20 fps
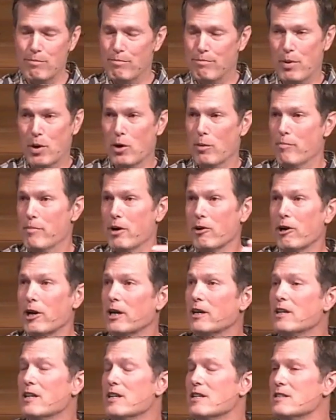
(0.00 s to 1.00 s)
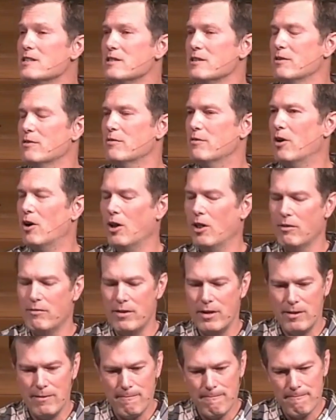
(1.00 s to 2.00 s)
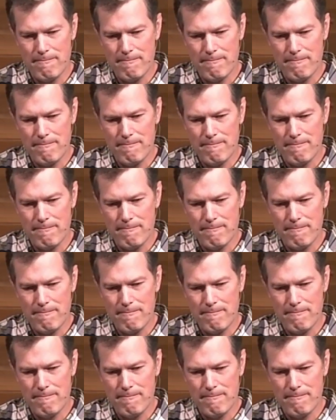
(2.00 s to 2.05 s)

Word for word: barbaricness of all of it.